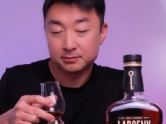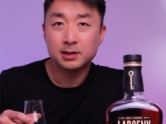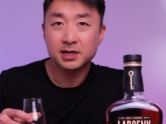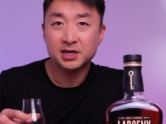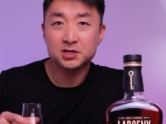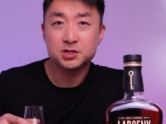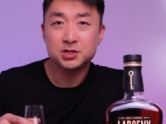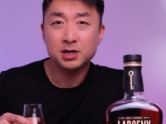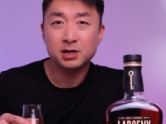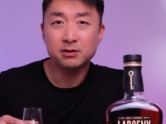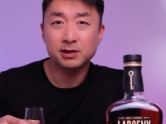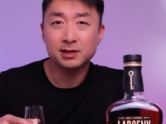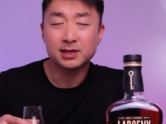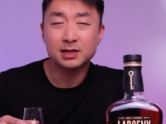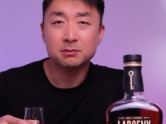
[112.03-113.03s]
You get
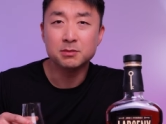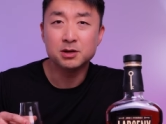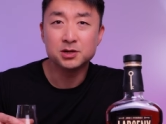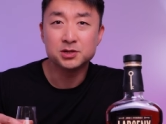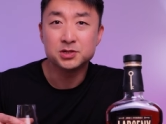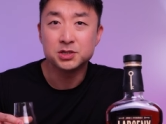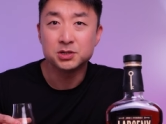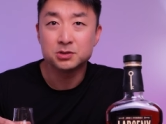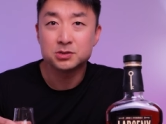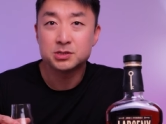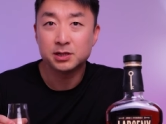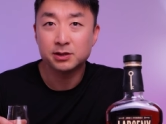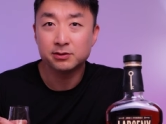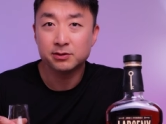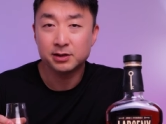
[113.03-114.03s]
cherry, like a maraschino
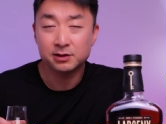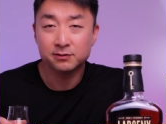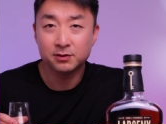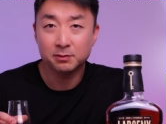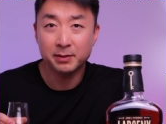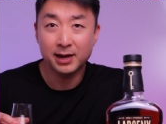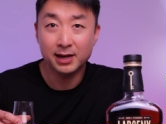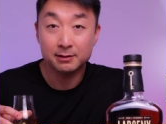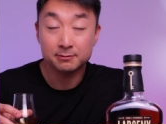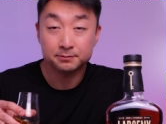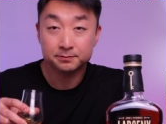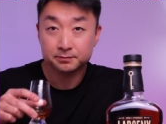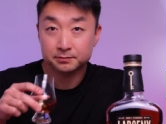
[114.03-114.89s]
cherry right off the bat